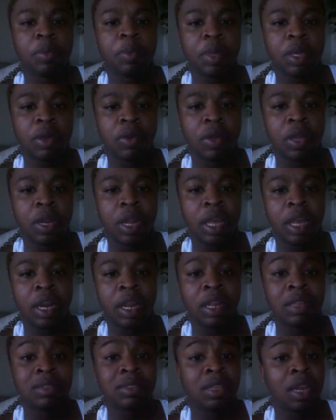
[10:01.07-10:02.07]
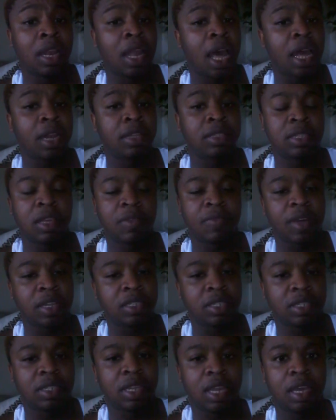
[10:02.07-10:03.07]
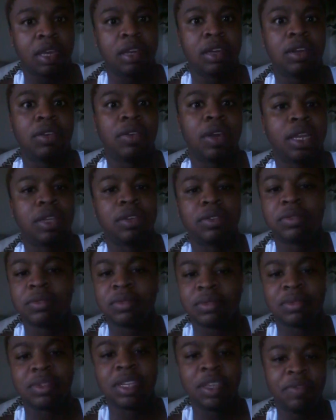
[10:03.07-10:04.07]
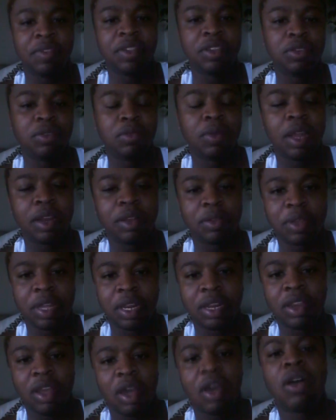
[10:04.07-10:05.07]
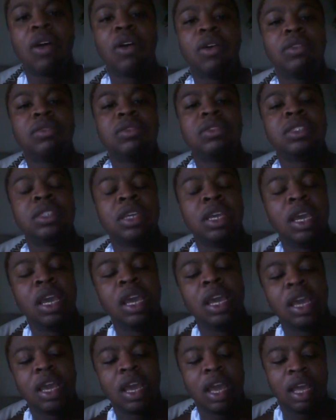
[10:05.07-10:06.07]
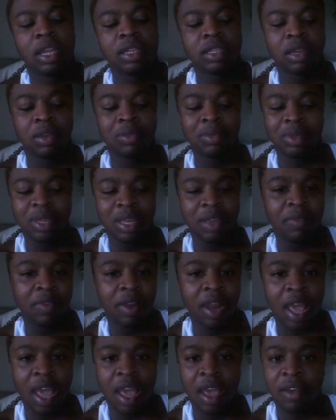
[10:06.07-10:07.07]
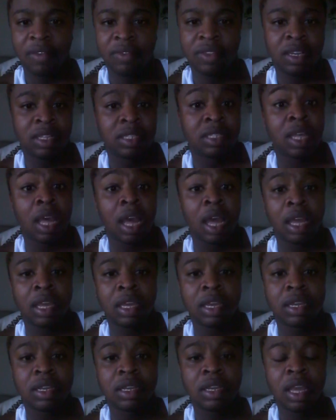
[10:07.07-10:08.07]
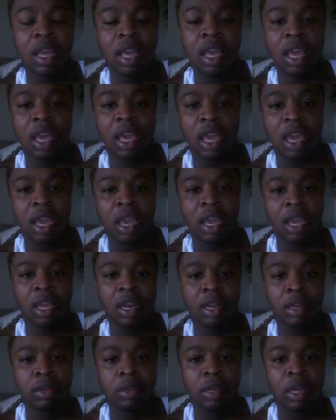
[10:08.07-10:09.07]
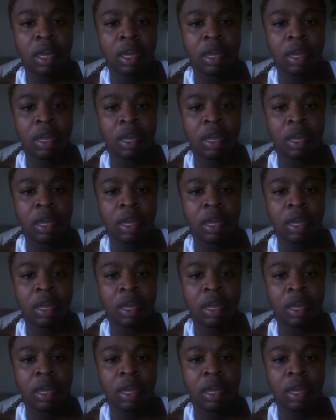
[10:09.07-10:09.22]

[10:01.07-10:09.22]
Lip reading: me on, and it's a lot of stuff I just let go. I don't even do, I don't indulge, I don't even have the desire, and